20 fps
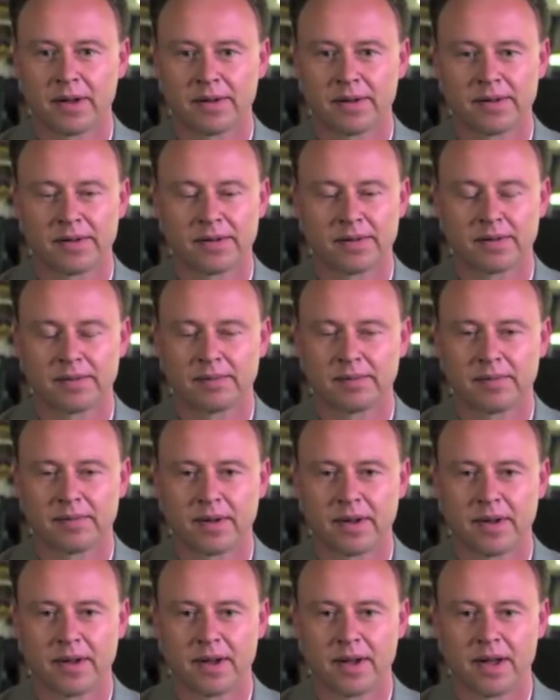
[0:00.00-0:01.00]
us
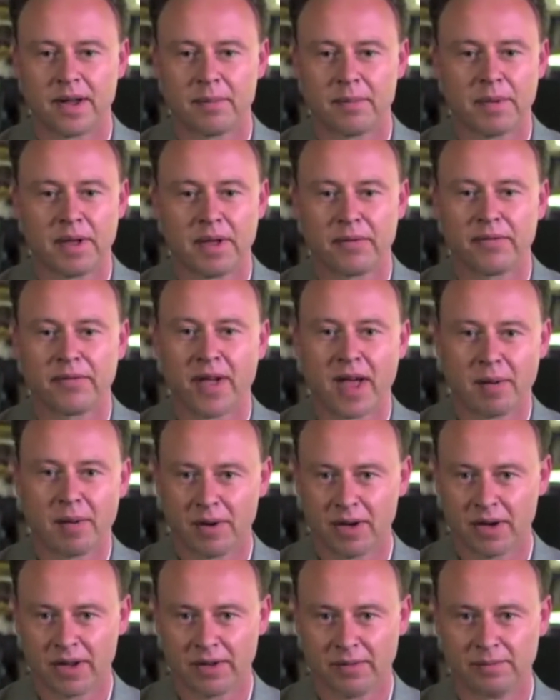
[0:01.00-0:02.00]
a big
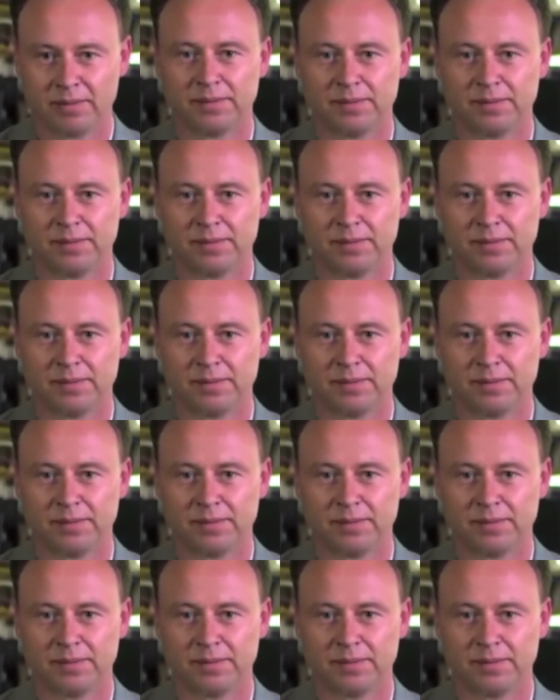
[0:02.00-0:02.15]
family